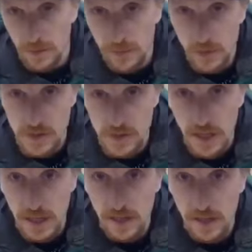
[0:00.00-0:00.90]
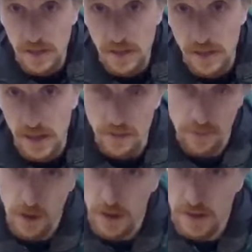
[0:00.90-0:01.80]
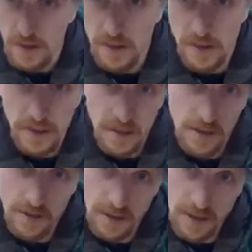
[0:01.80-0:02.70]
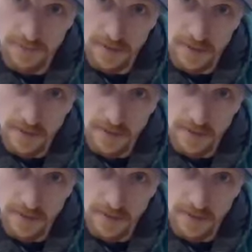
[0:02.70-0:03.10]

the full ski in the front and go left.